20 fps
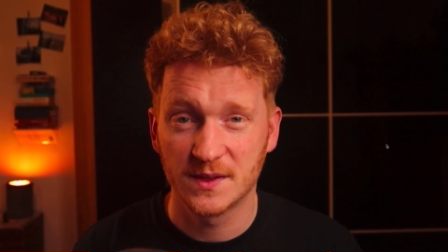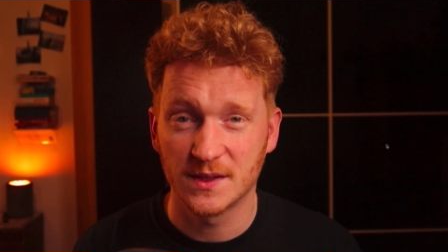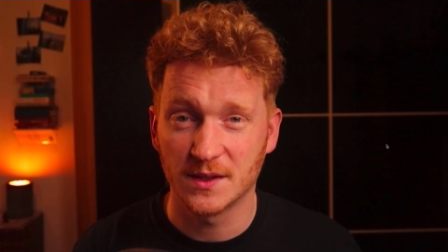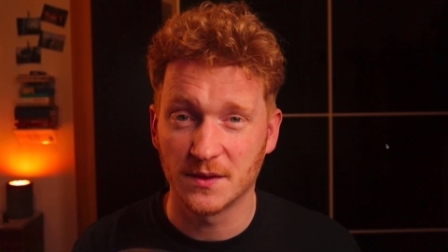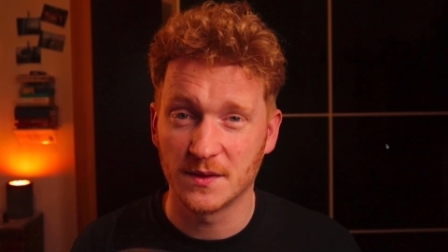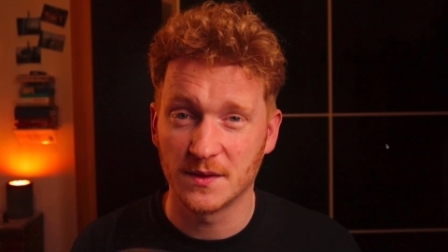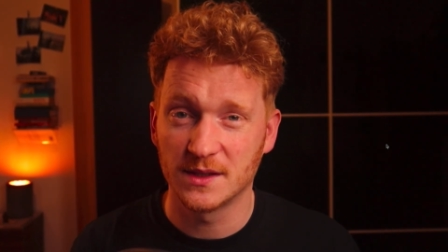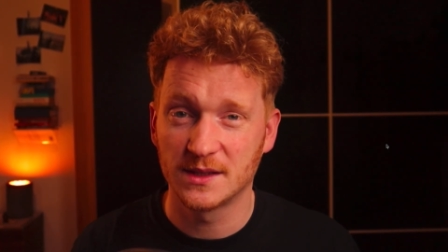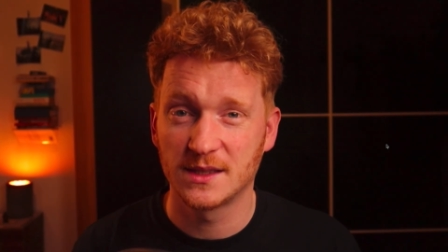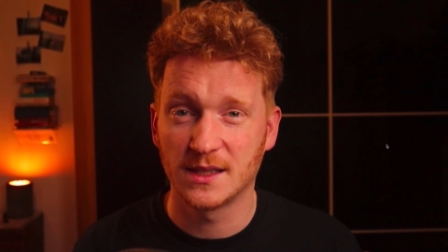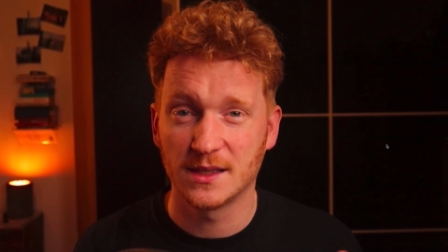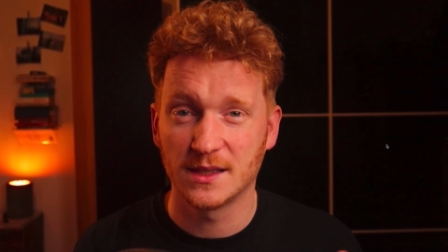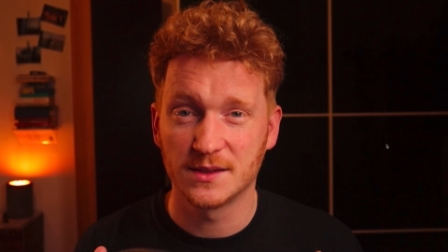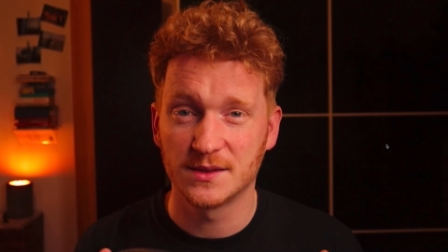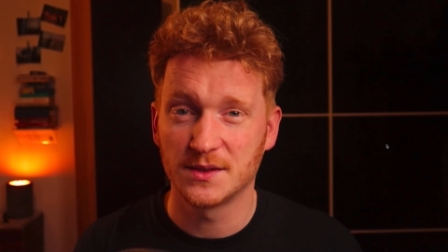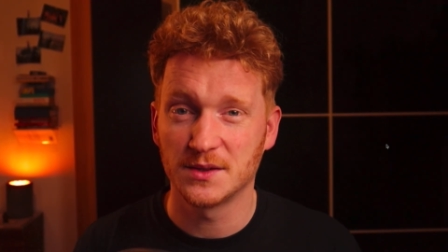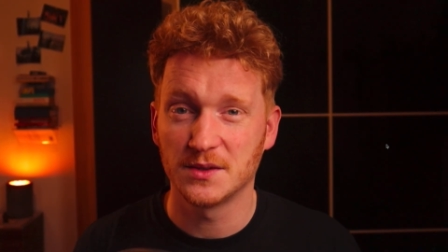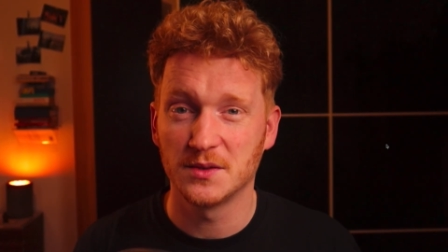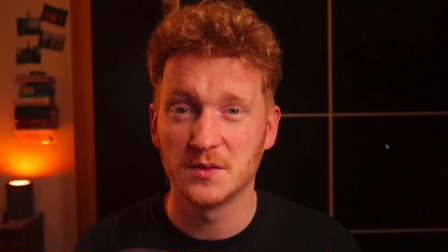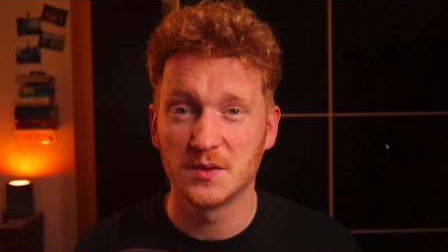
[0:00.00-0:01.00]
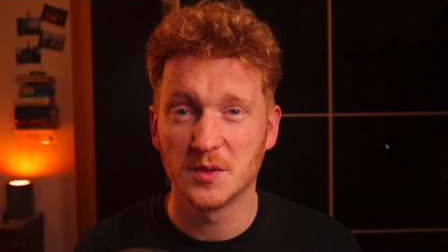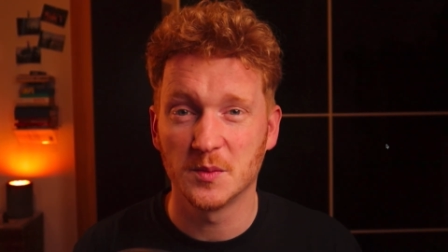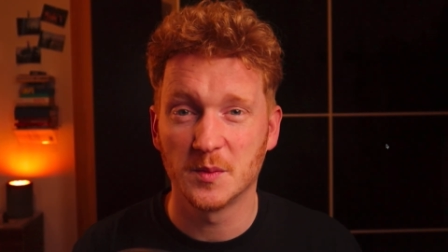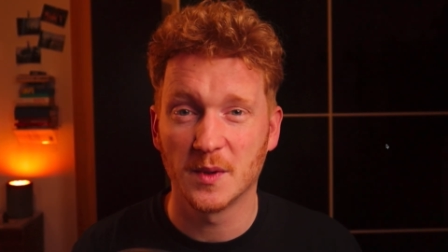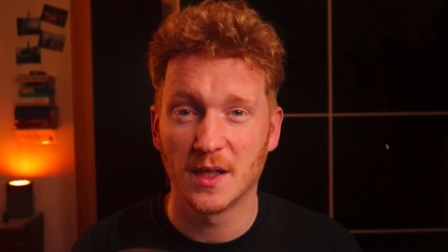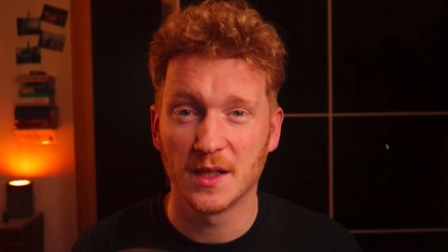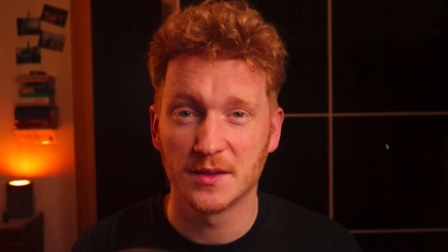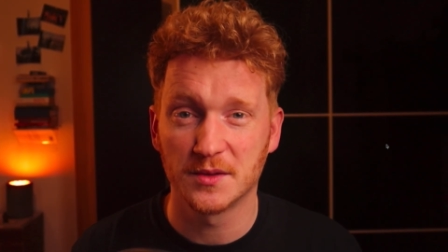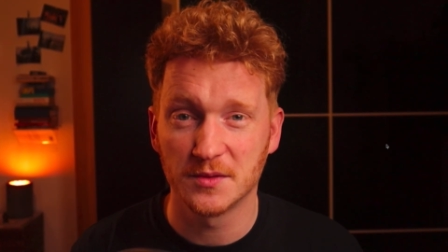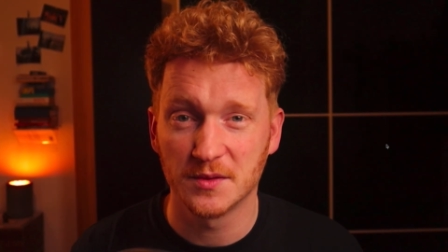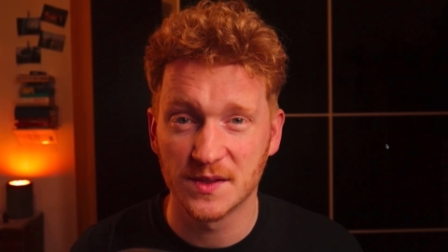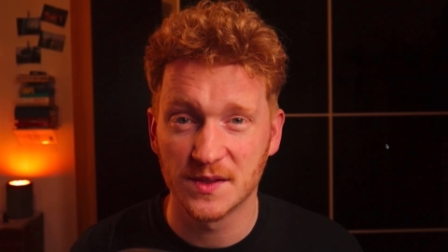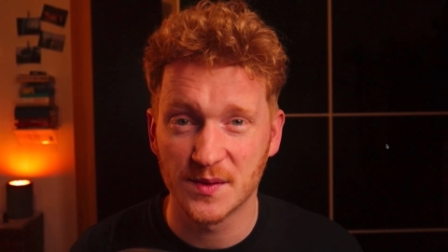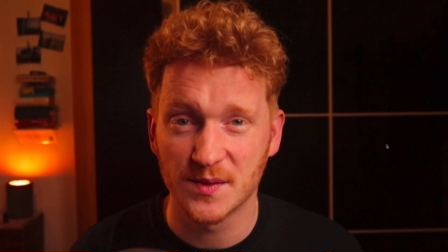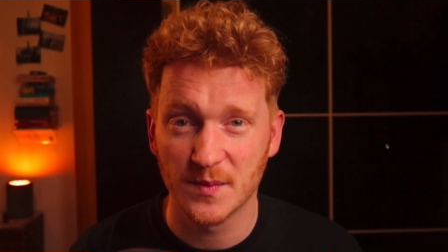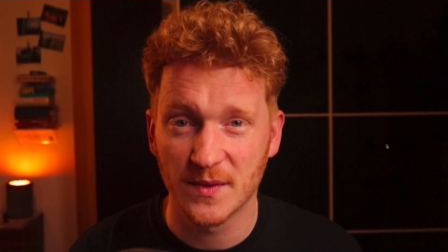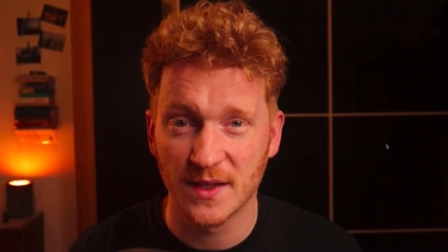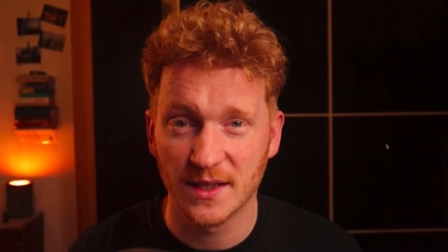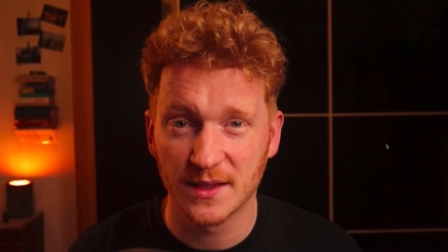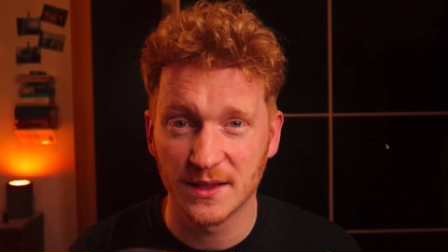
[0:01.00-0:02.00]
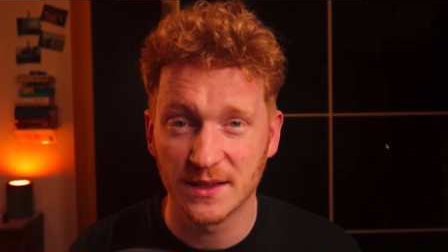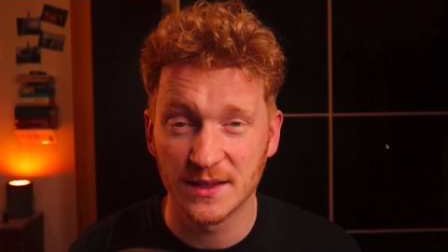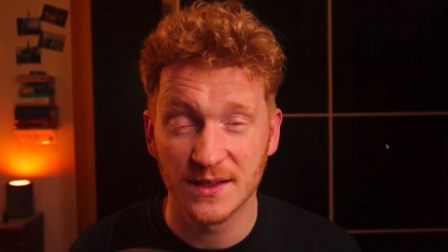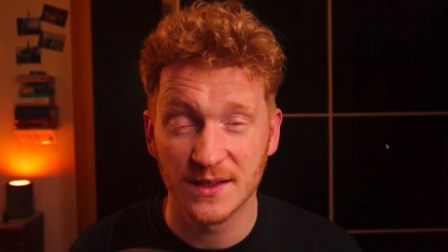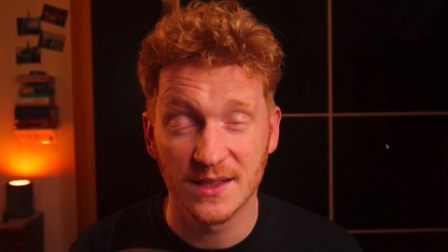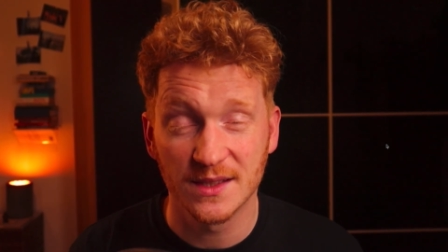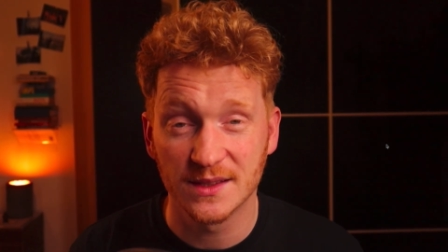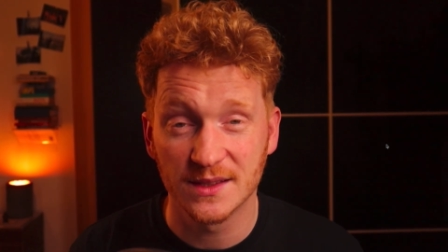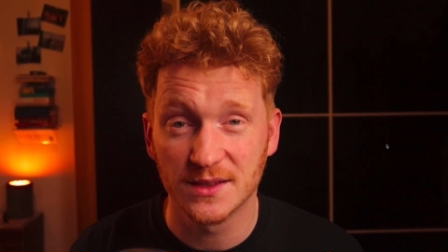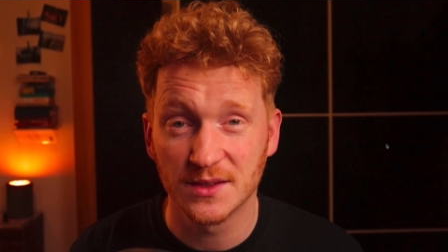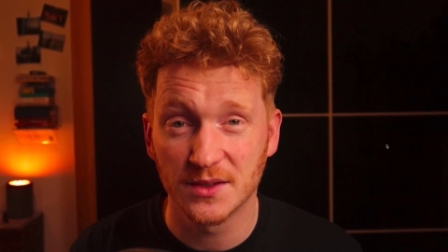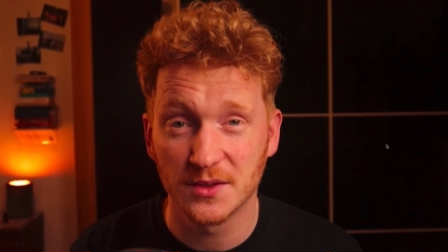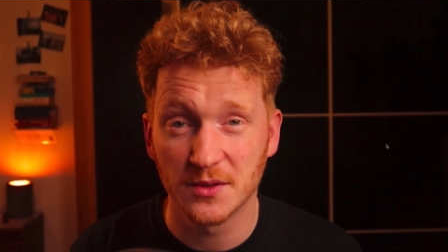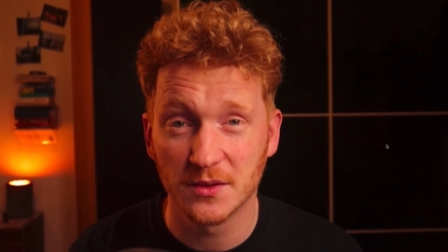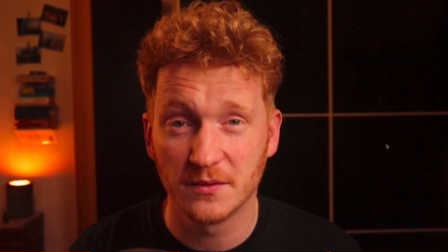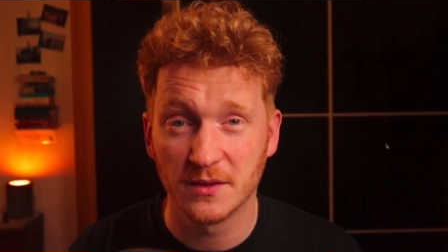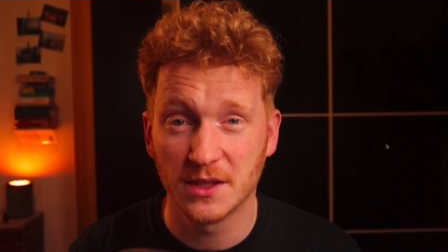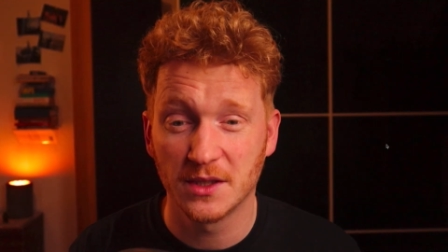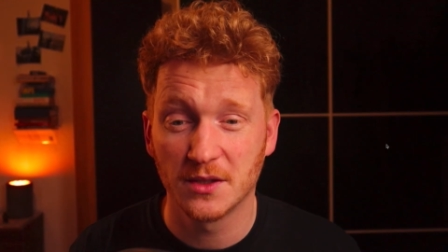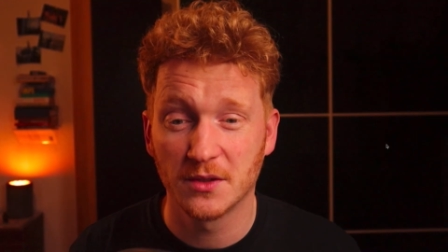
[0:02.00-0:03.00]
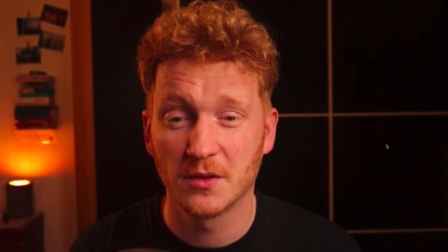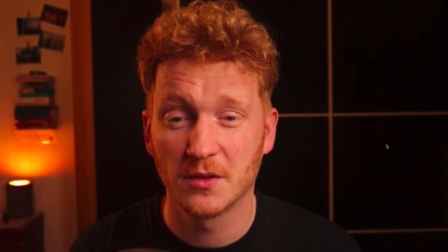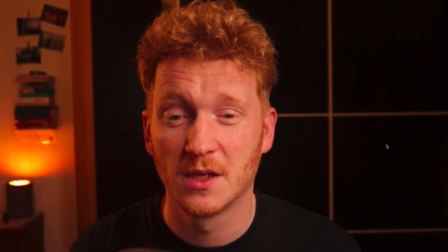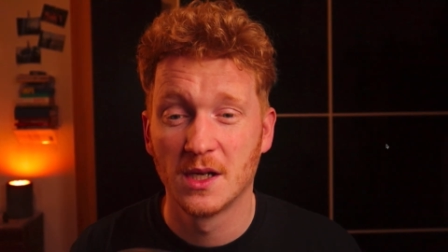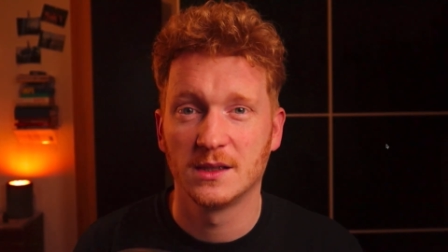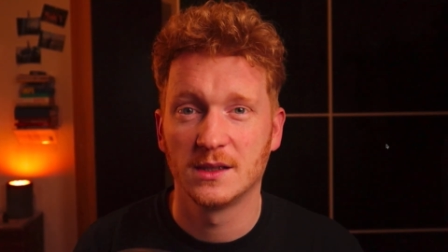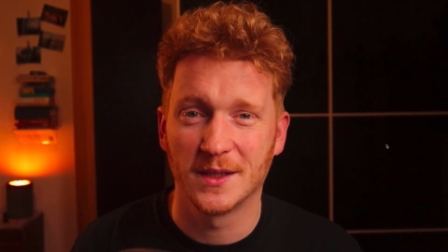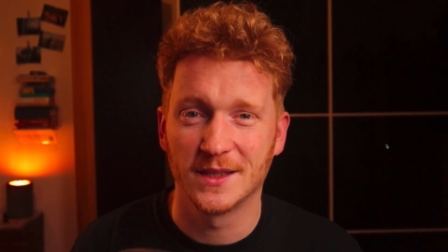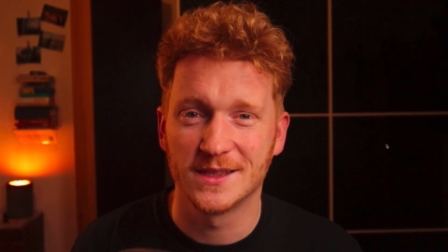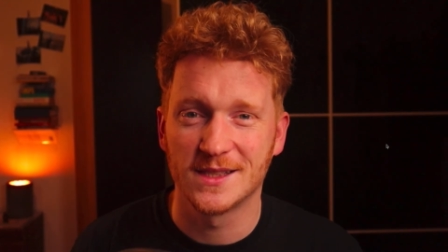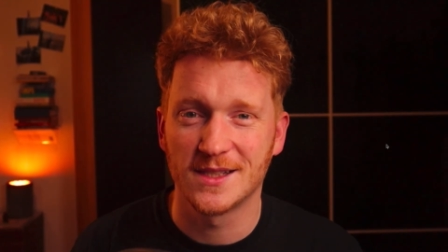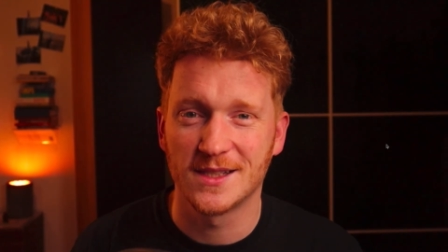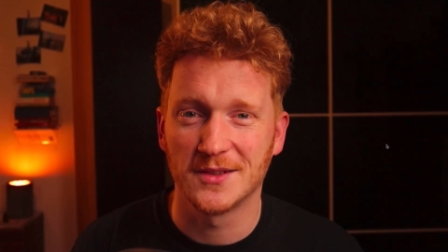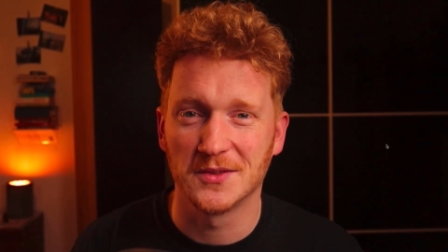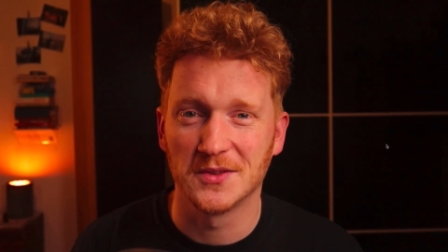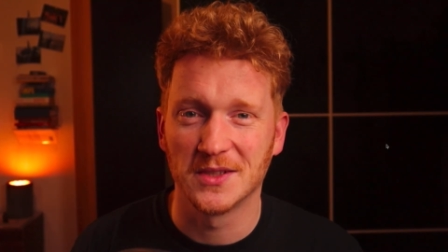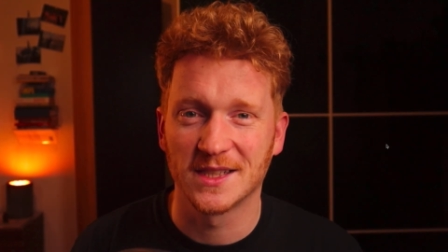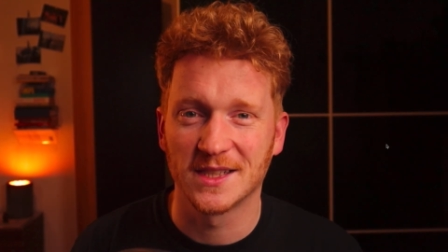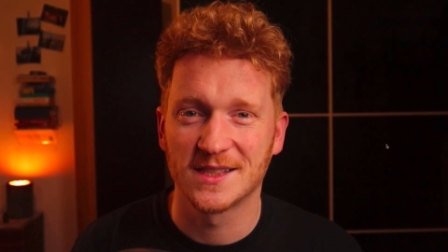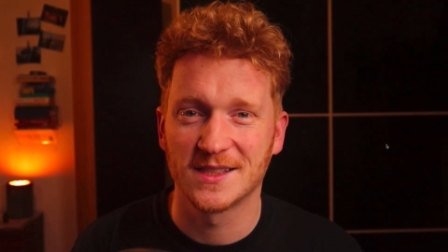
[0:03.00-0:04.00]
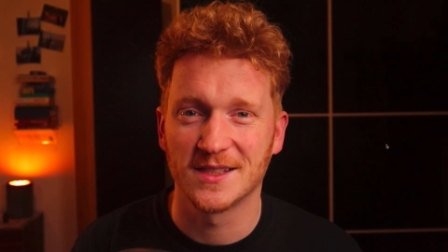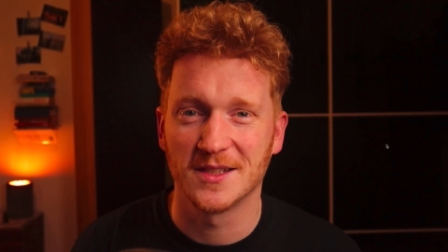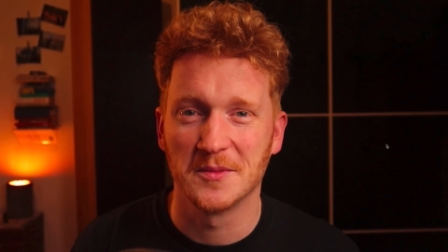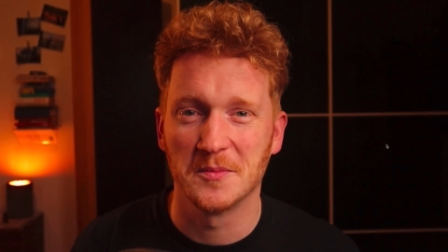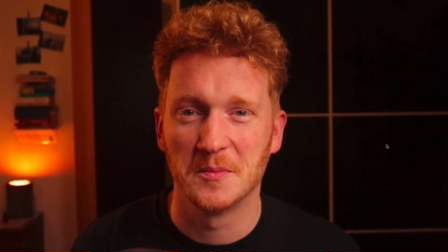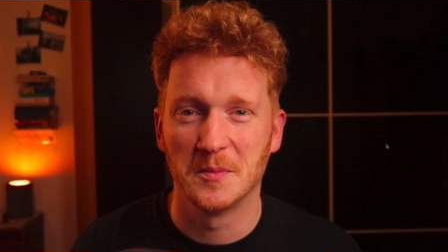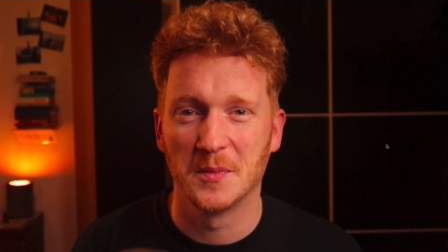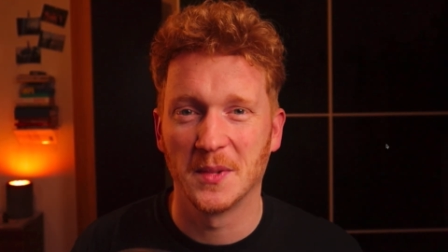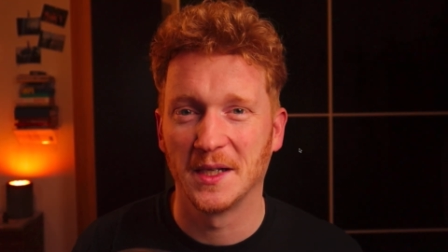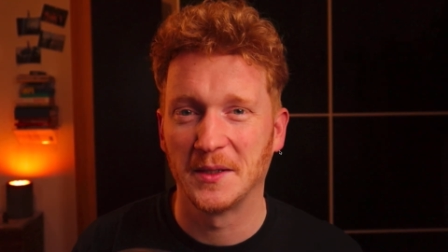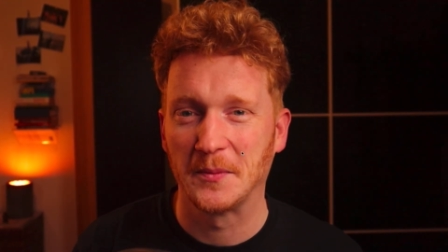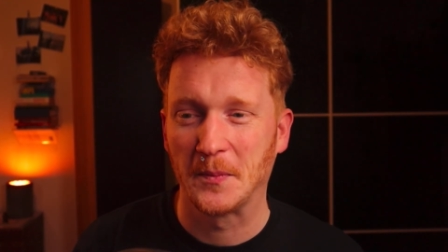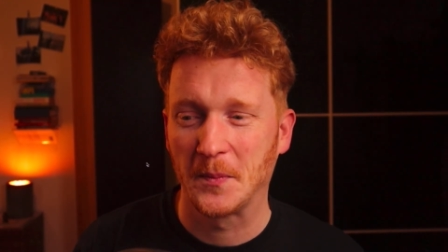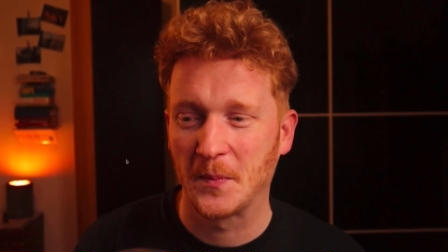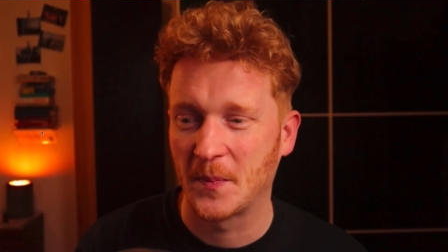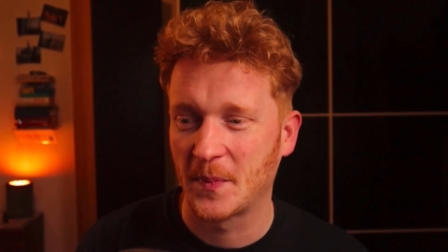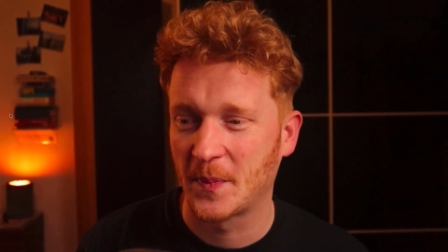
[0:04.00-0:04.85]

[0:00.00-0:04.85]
So this tells the YouTube algorithm that it, this is a good video, and see you next time. Bye.